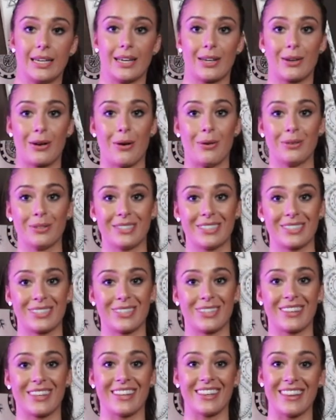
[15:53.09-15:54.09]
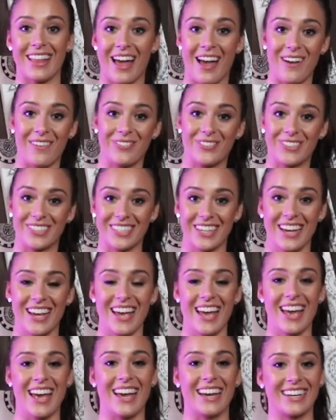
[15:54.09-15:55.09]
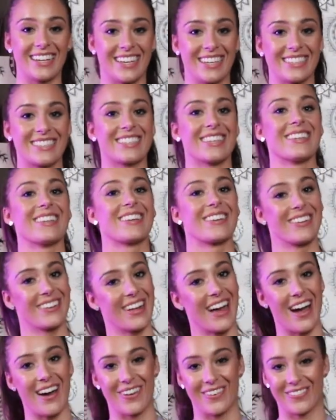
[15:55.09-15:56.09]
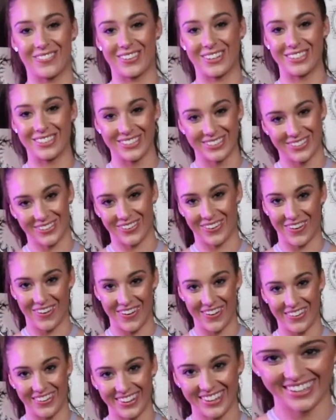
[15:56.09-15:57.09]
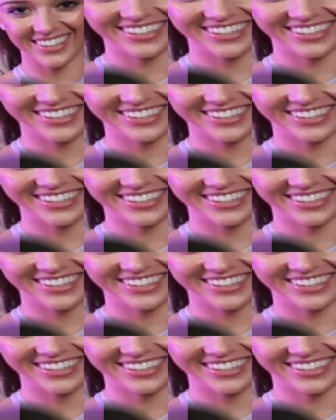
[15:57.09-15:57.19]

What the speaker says: it goes to the left and gets a little out of control.